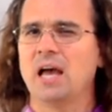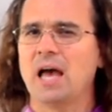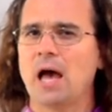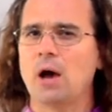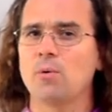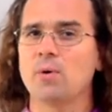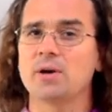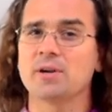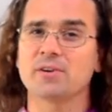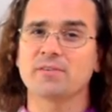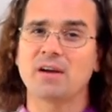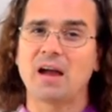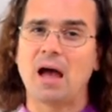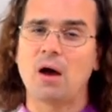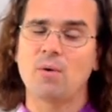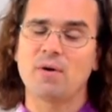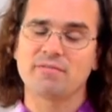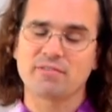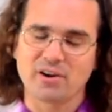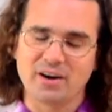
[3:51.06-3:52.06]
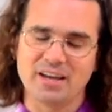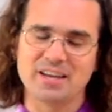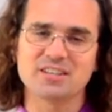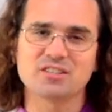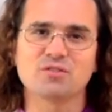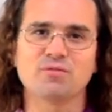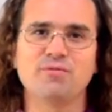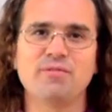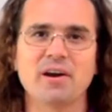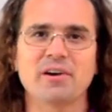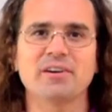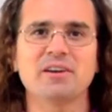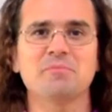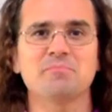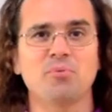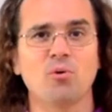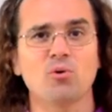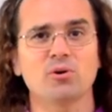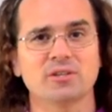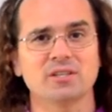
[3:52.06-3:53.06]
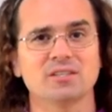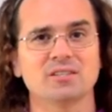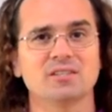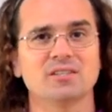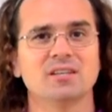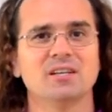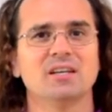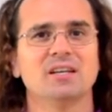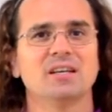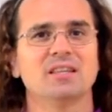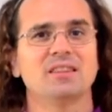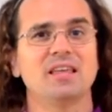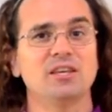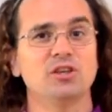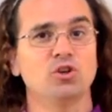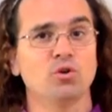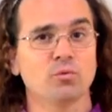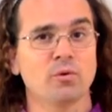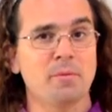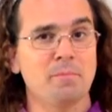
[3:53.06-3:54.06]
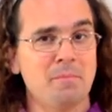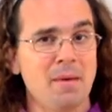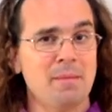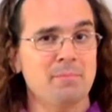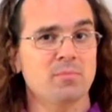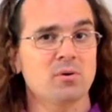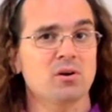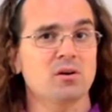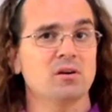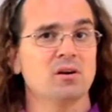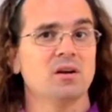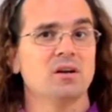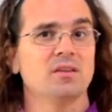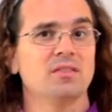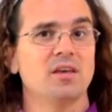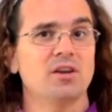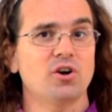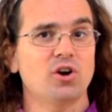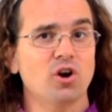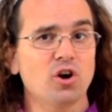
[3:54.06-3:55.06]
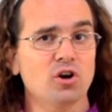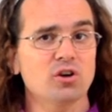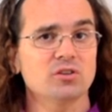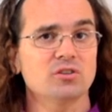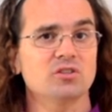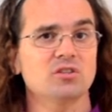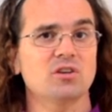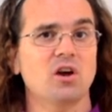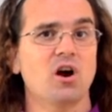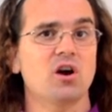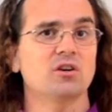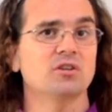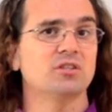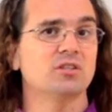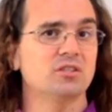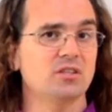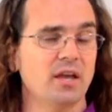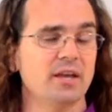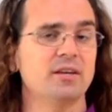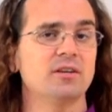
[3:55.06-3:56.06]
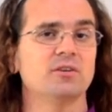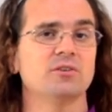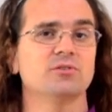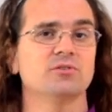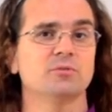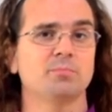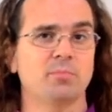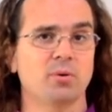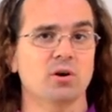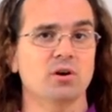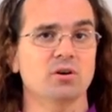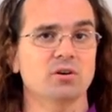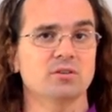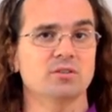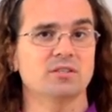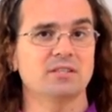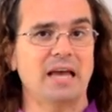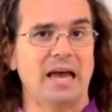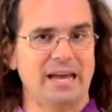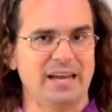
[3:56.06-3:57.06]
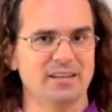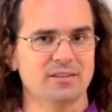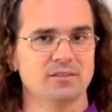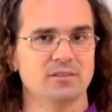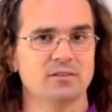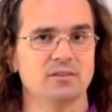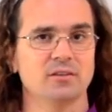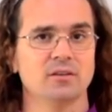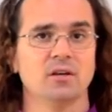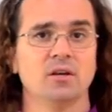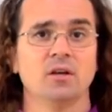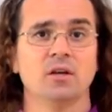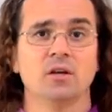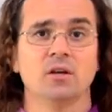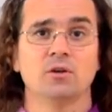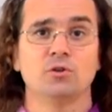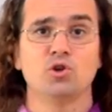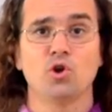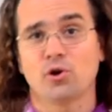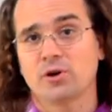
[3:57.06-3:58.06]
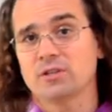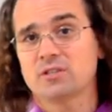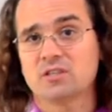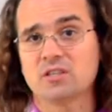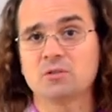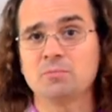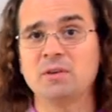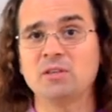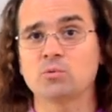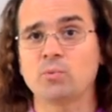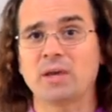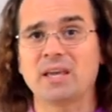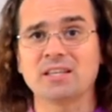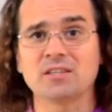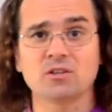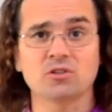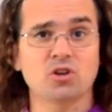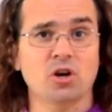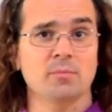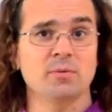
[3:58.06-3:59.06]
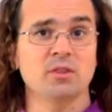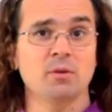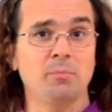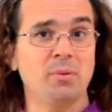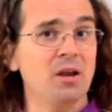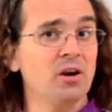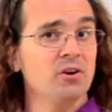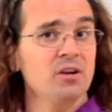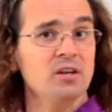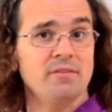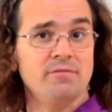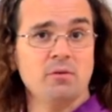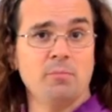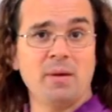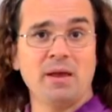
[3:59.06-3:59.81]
However, however, it is very important that you remember that hertz are cycles per second. Notice this means we can determine the period of the